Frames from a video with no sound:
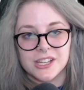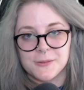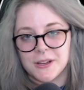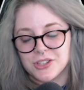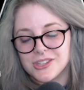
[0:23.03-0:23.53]

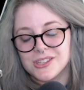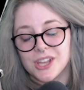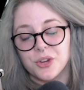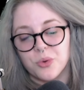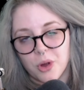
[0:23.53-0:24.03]
especially since
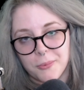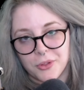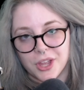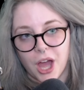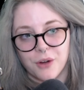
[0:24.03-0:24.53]
I grew up on
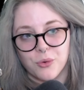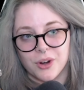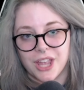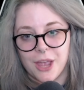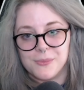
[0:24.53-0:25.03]
the God of War
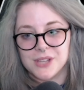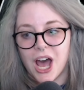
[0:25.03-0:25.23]
games,